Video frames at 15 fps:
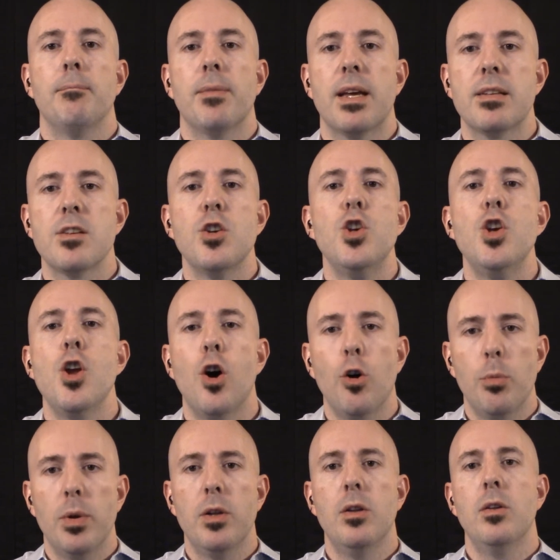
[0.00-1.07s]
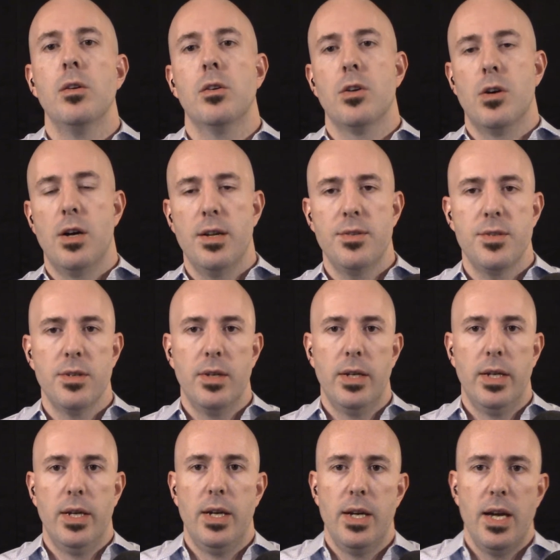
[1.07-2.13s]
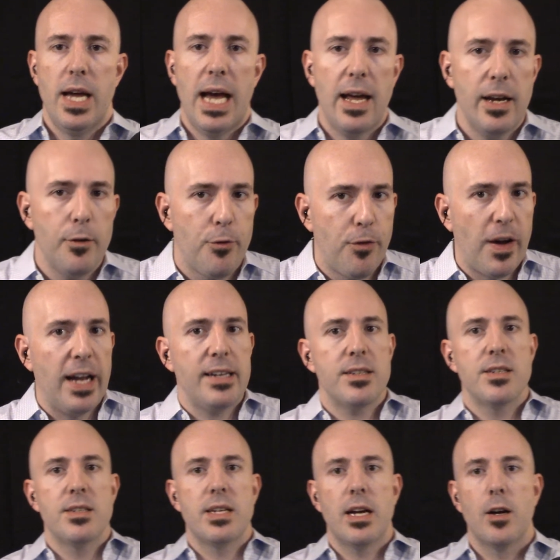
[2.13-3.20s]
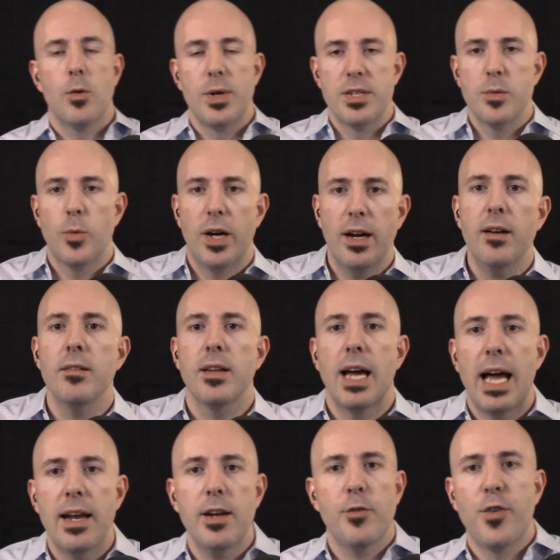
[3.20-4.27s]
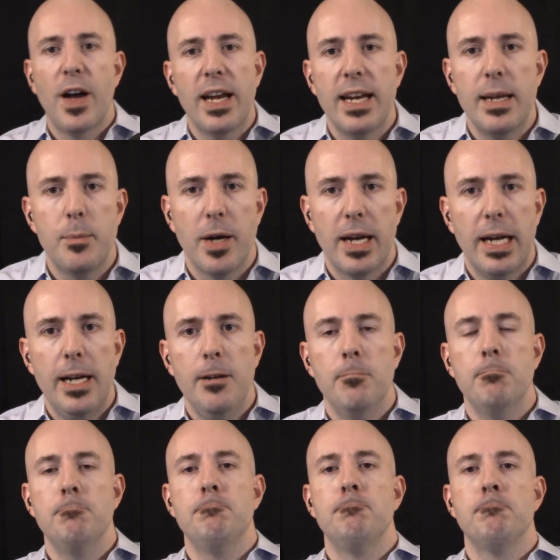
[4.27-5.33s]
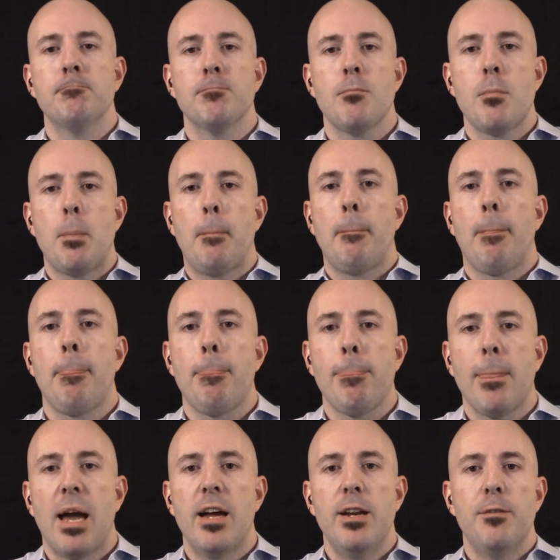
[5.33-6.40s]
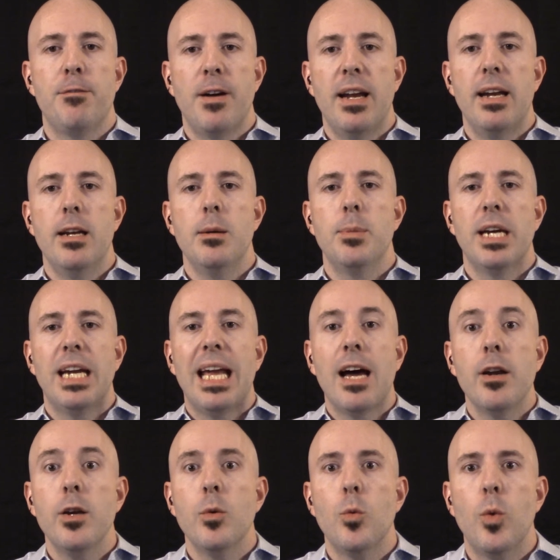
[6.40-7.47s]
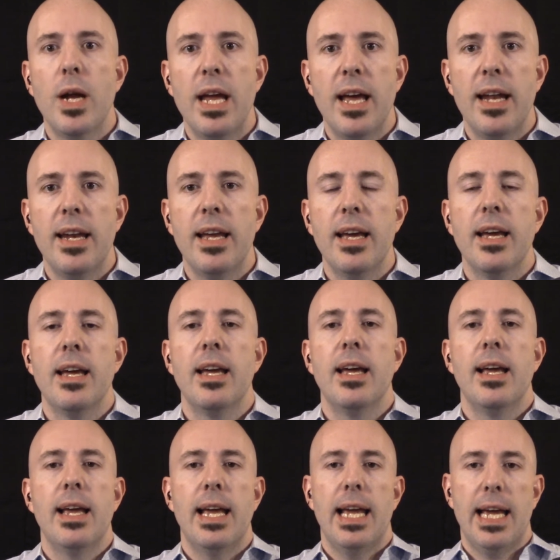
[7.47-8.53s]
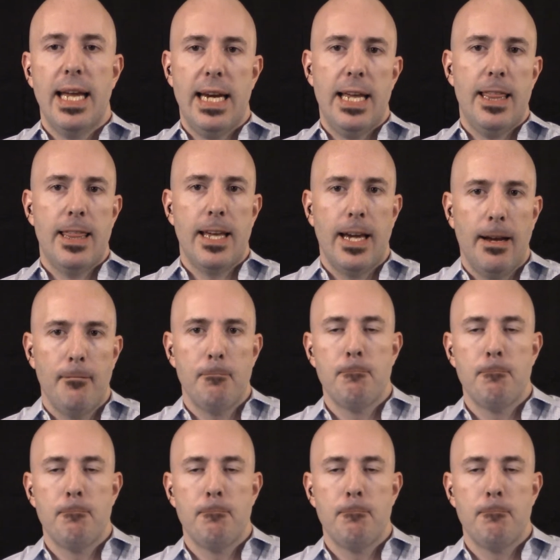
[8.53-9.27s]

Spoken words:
That's a noble cause. How do you fight terrorism? Well, how do you fight anybody? How do you fight anybody? How do you win anything?